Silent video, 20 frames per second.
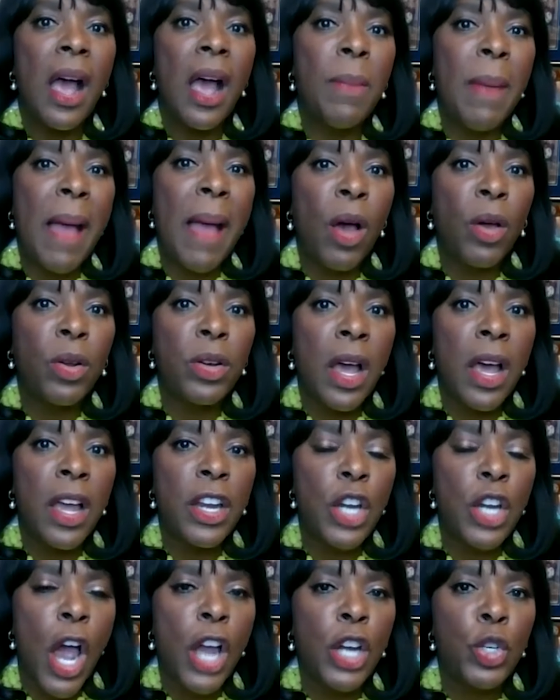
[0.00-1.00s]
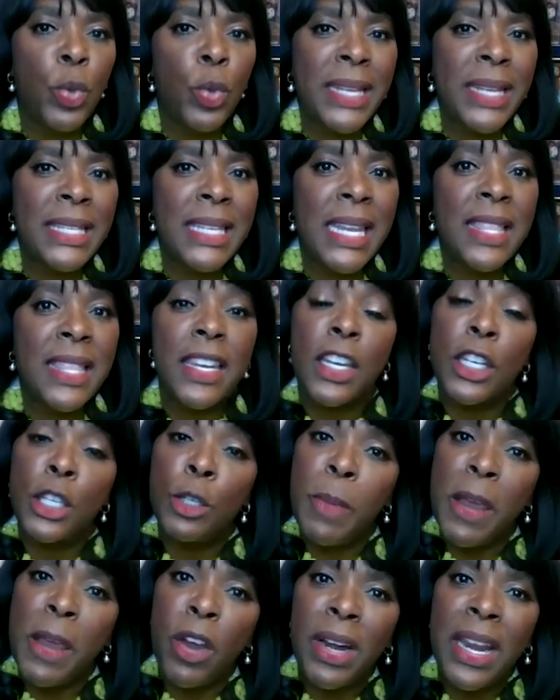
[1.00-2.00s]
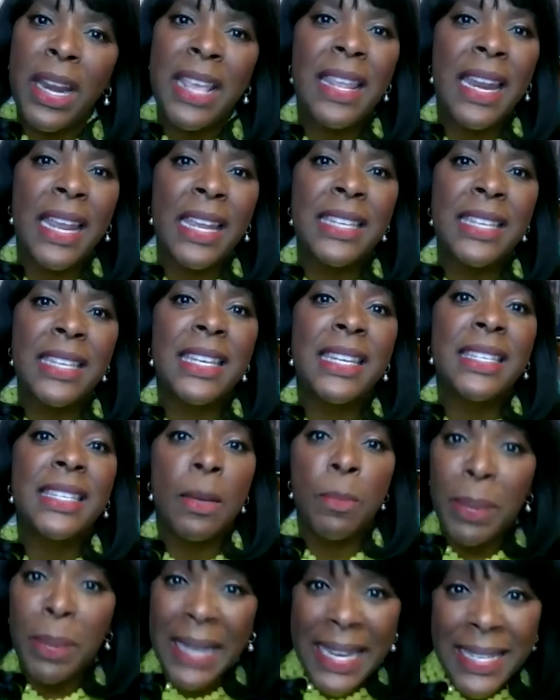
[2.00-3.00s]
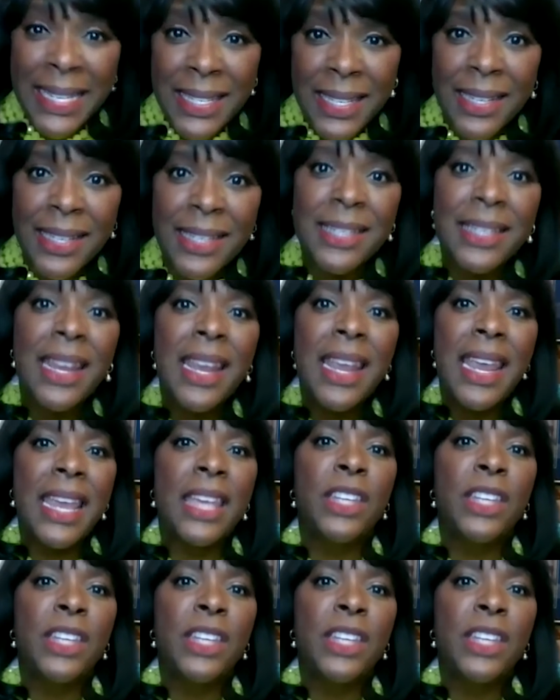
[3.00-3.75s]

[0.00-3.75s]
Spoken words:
about addressing the disparity that exists in places